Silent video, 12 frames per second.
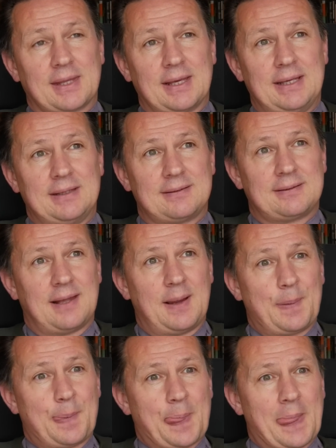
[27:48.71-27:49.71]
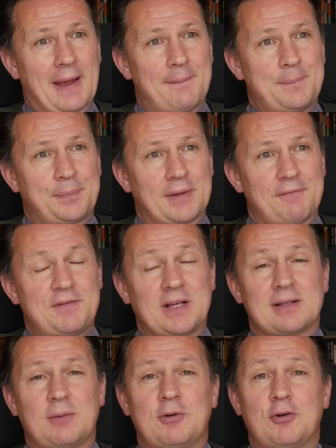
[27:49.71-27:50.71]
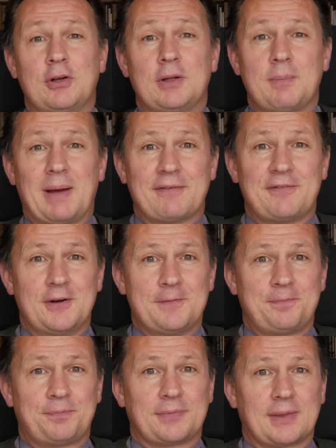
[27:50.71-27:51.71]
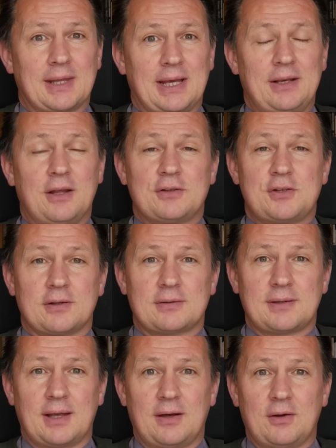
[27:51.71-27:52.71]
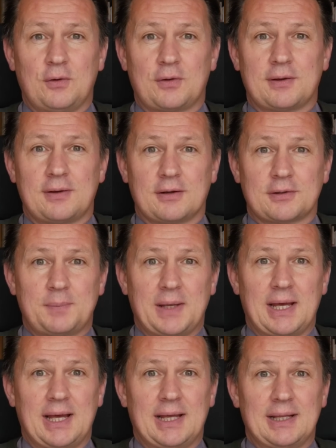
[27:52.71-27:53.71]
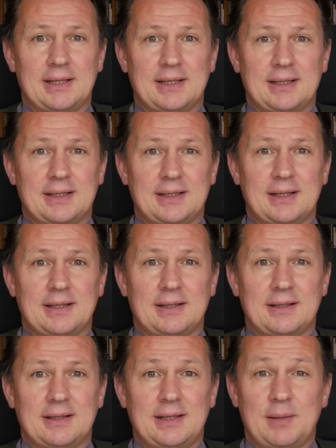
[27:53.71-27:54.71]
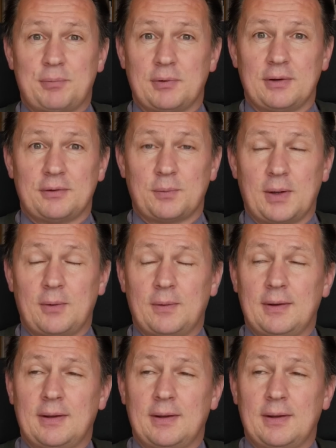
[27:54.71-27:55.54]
it's feels like we're all on the back foot, and not just Orthodox, but liberal as well.